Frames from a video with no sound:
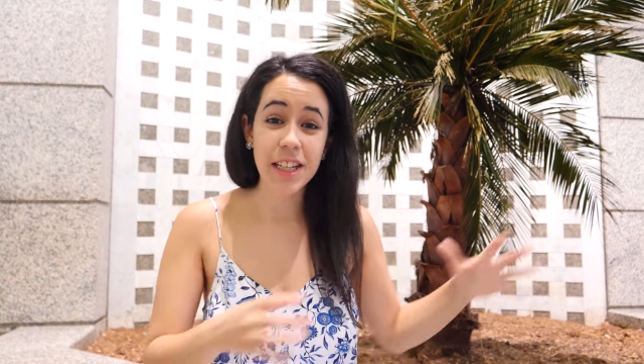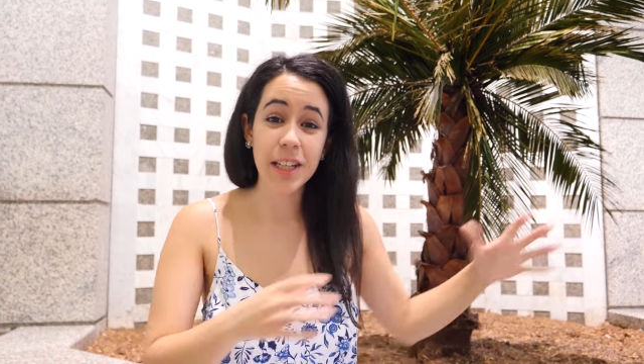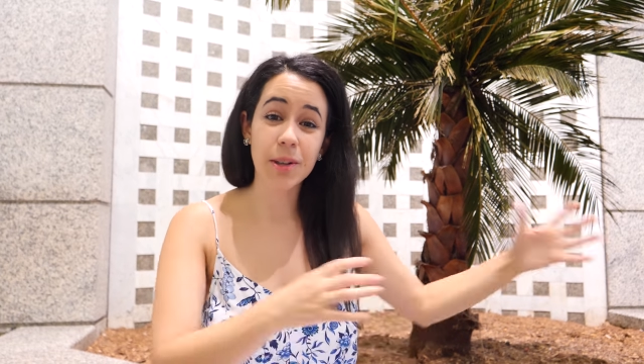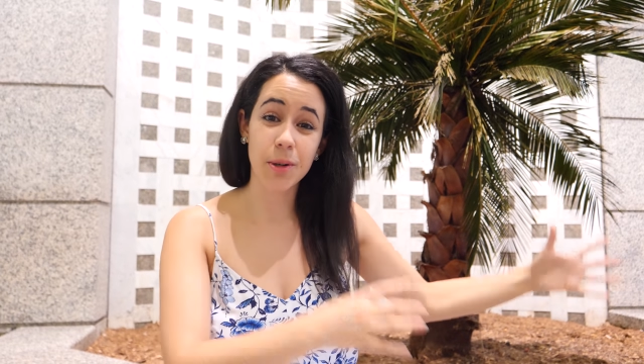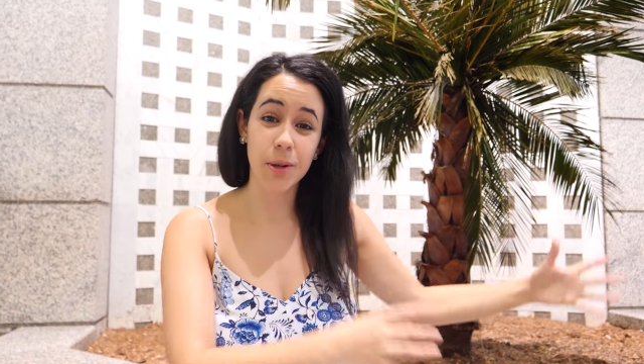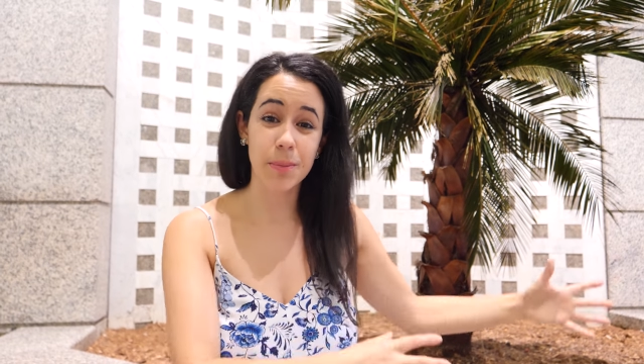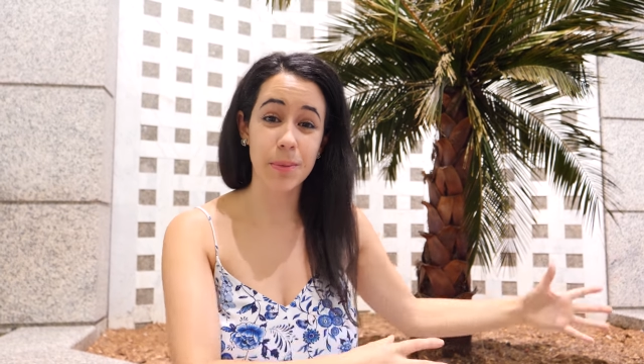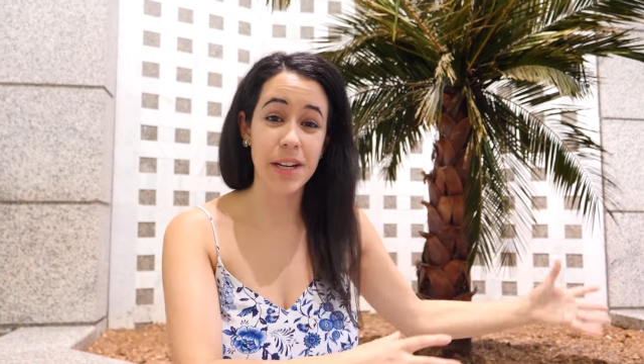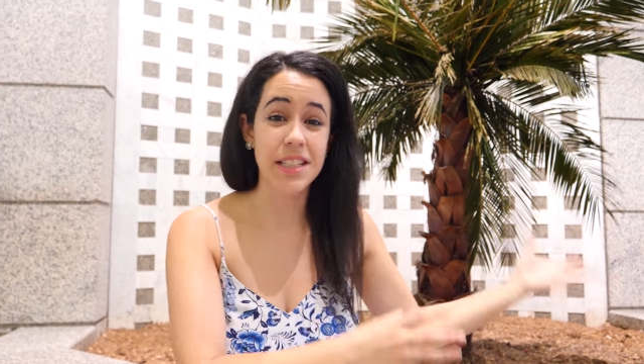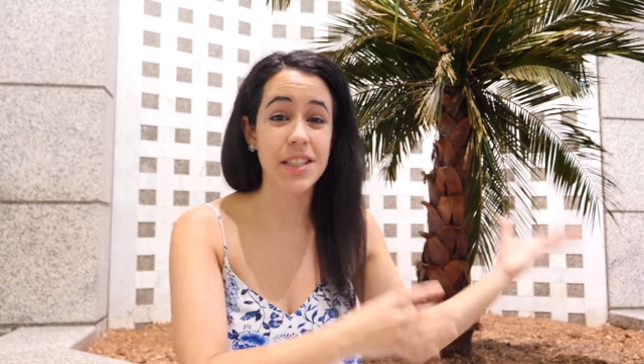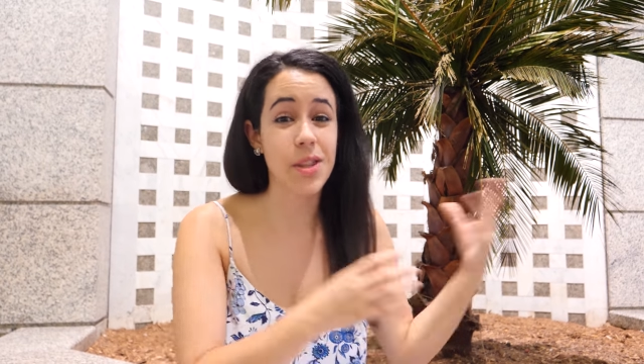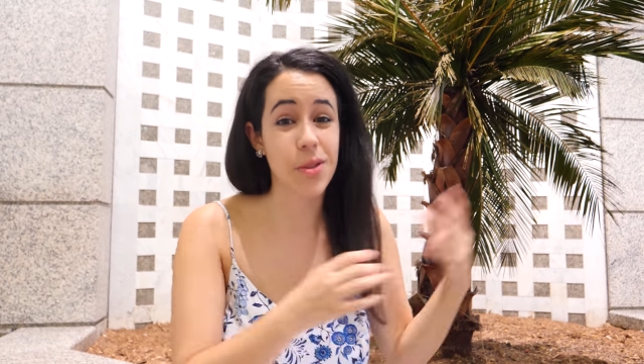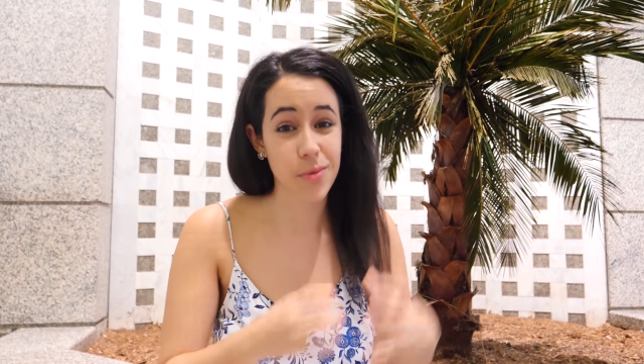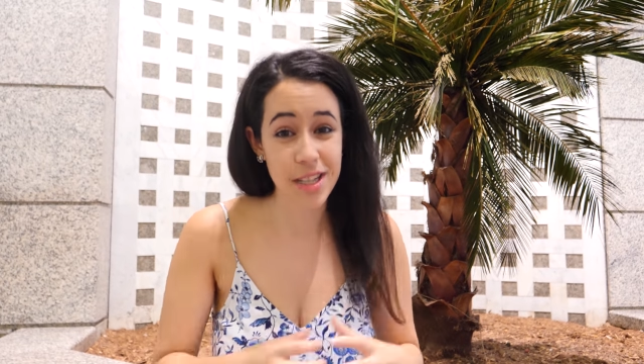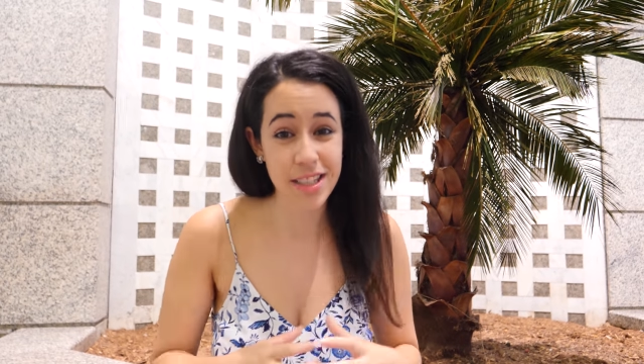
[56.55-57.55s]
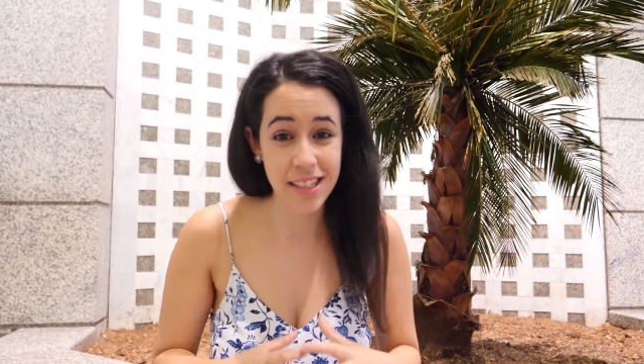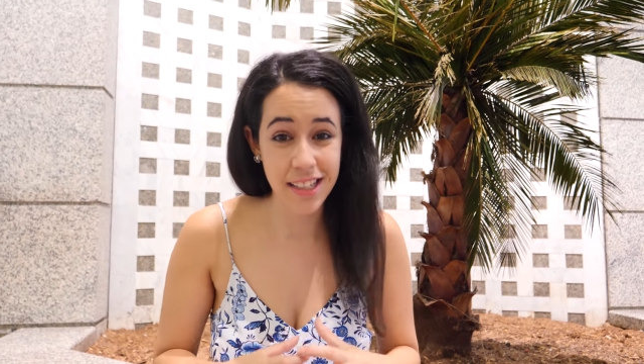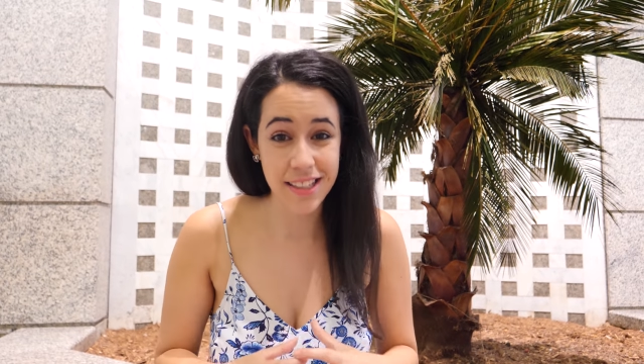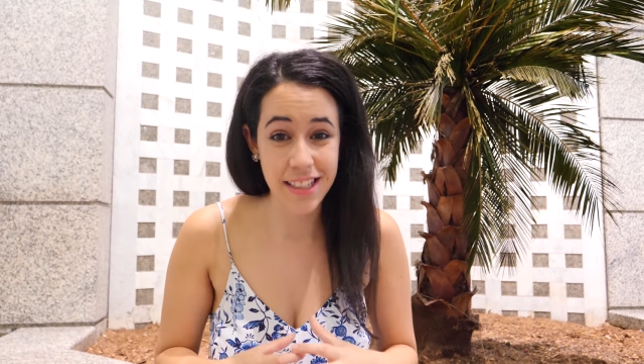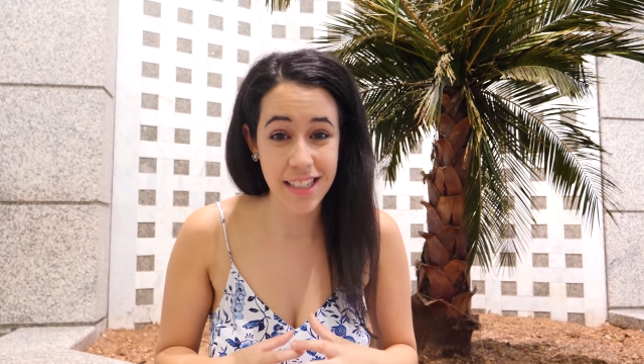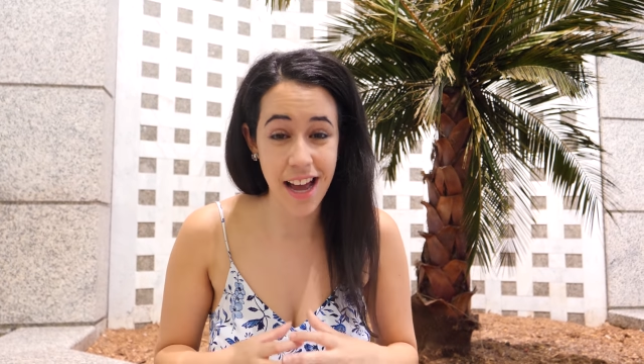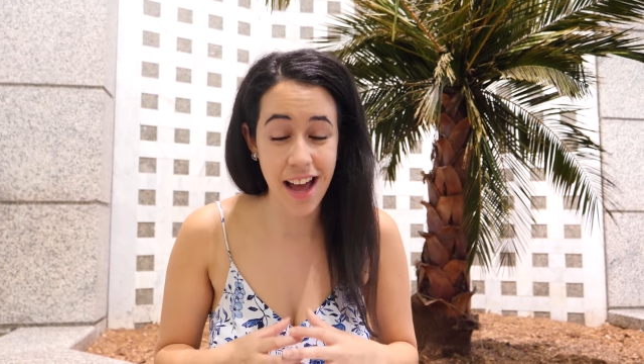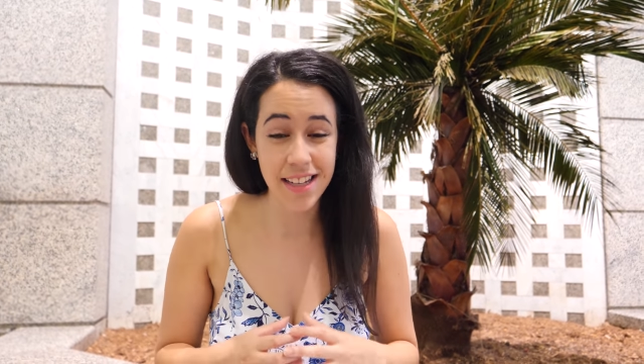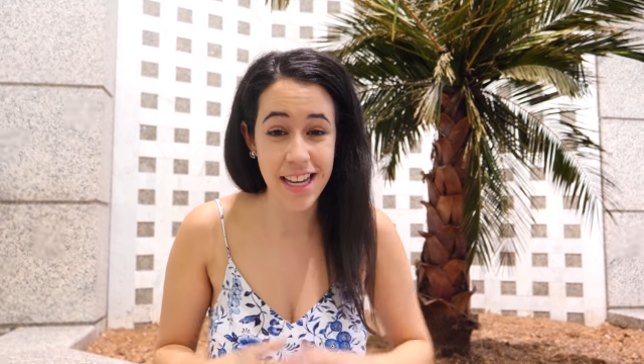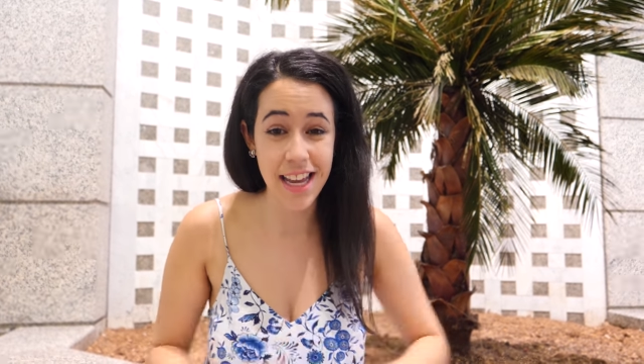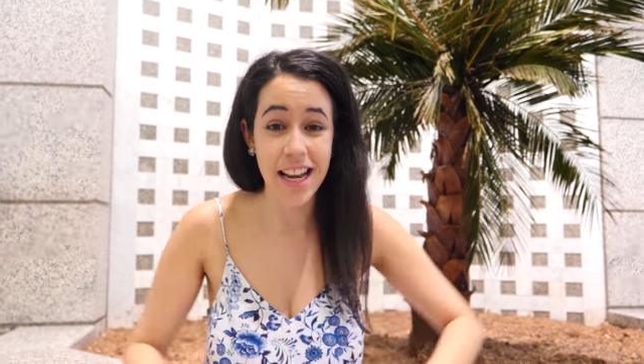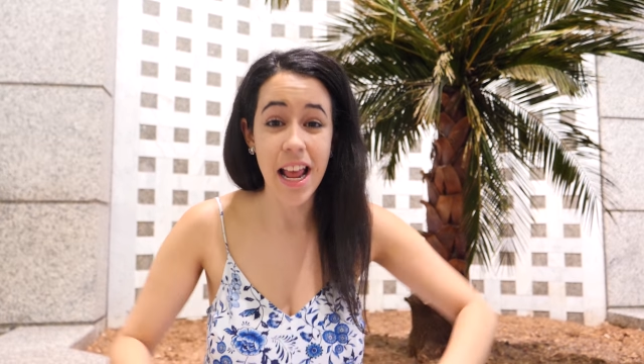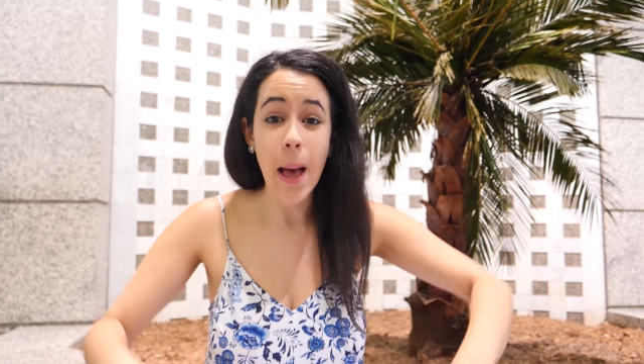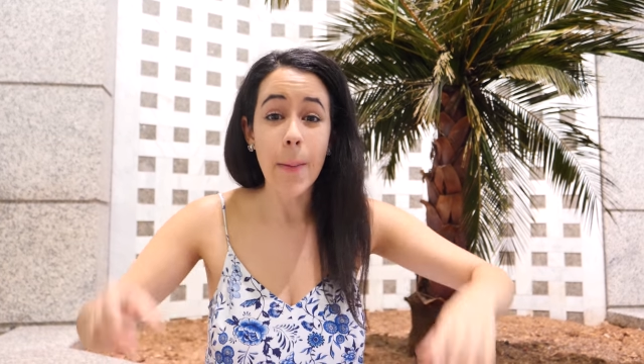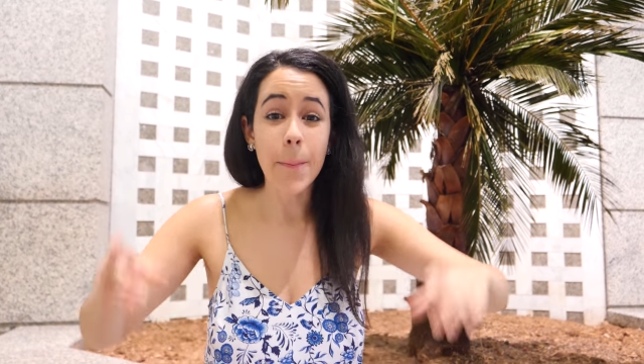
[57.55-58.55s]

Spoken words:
incorporates 360 content,